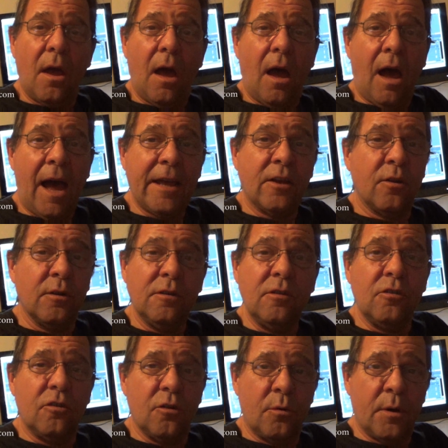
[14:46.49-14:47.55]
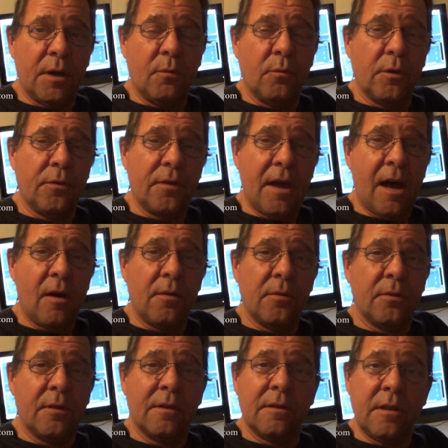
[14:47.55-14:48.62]
I couldn't do it
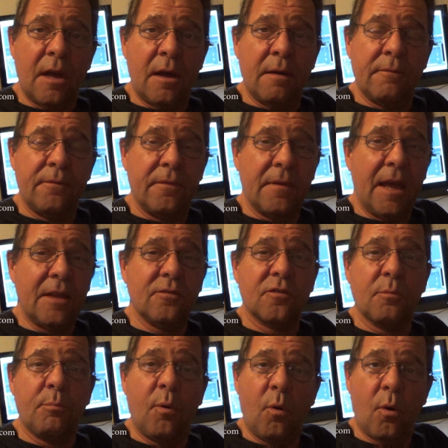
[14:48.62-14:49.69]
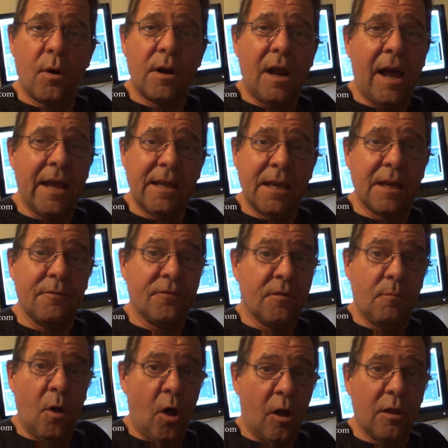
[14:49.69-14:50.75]
without the love and support I get
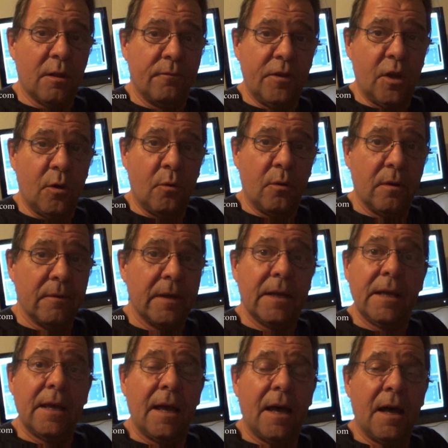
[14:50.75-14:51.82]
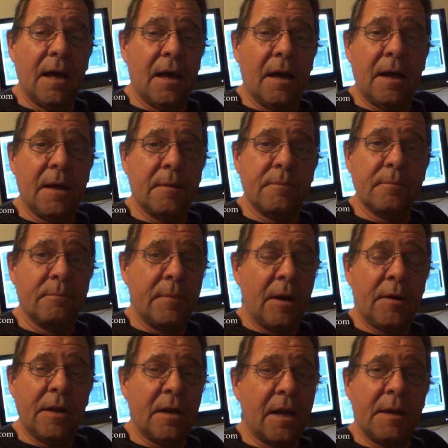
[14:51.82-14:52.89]
from all of you.
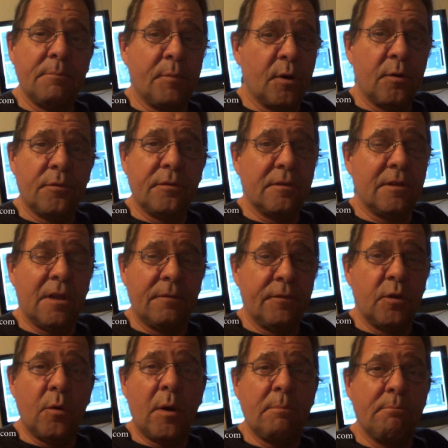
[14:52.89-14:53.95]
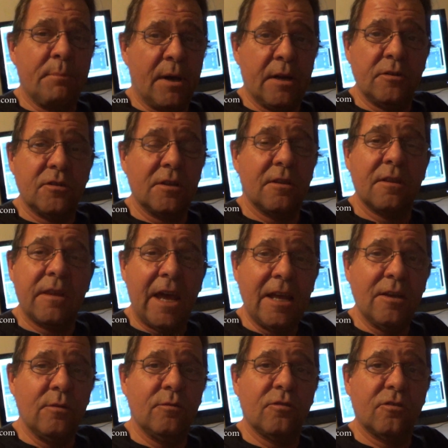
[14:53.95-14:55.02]
Mary and I both love you a bunch, and
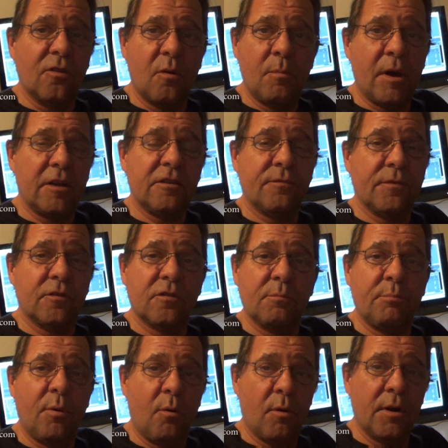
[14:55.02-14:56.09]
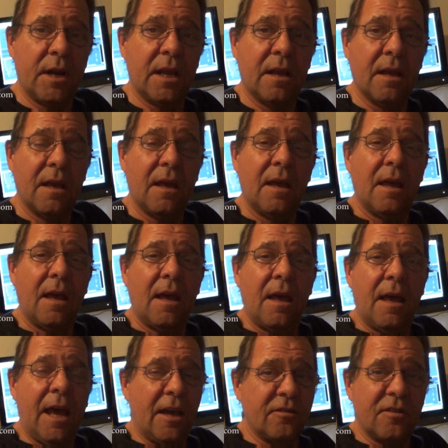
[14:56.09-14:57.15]
thank you so much for supporting
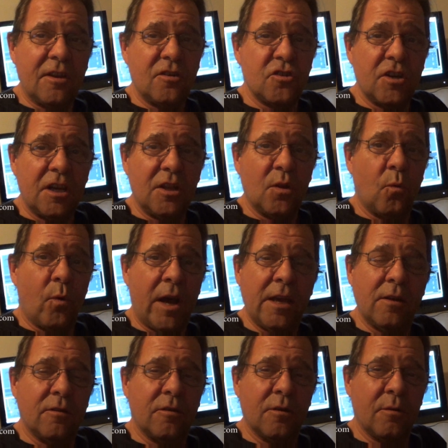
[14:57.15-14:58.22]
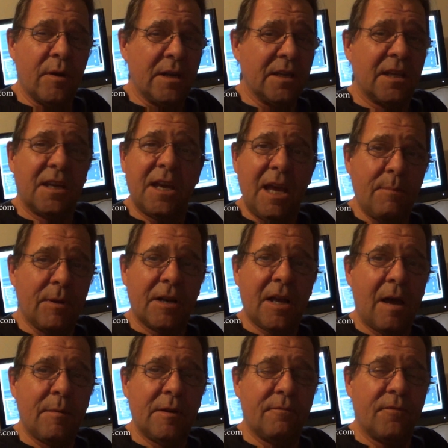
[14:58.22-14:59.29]
SNG the way you do, and keep it
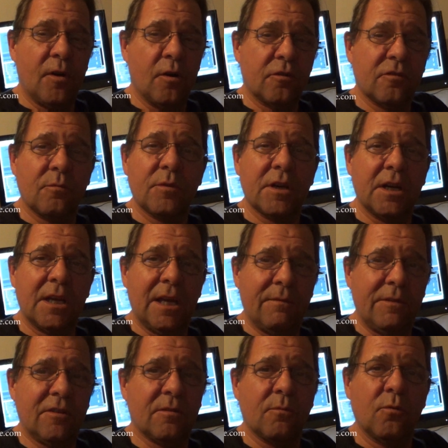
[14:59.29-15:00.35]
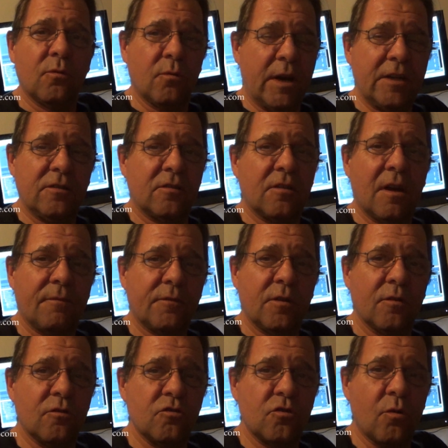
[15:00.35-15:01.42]
coming, folks, and we're going to give you some great stuff
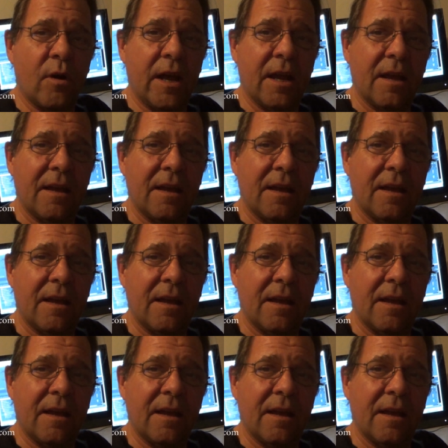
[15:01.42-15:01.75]
to enjoy.